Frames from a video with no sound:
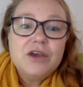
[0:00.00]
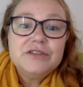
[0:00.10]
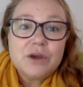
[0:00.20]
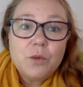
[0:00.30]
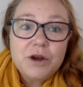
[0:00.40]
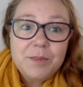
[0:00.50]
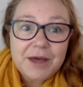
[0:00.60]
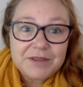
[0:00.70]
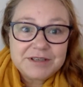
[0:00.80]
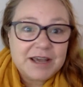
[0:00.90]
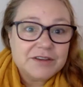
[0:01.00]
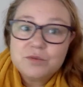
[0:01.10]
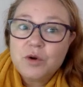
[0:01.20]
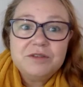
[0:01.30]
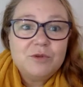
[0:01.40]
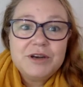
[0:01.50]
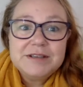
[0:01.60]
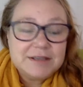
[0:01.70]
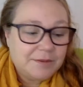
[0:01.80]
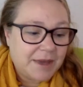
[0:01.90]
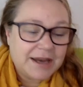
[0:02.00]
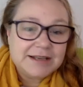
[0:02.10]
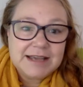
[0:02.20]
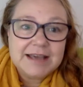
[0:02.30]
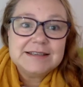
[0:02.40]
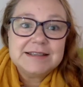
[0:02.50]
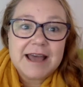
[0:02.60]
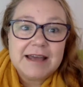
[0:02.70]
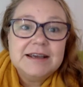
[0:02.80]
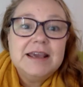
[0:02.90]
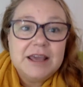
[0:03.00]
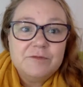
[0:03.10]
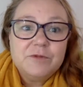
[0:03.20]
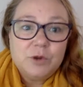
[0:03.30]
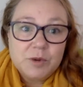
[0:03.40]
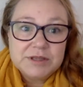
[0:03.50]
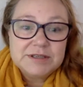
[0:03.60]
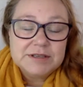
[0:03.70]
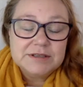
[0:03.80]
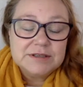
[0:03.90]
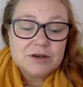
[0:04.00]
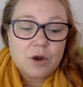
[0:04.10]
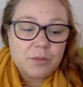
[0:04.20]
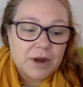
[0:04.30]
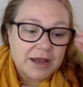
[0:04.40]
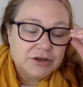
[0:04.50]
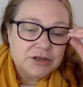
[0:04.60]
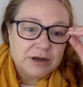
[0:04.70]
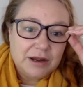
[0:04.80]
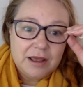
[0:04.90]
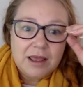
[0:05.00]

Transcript: So what about the text? What is it about a text that influences comprehension?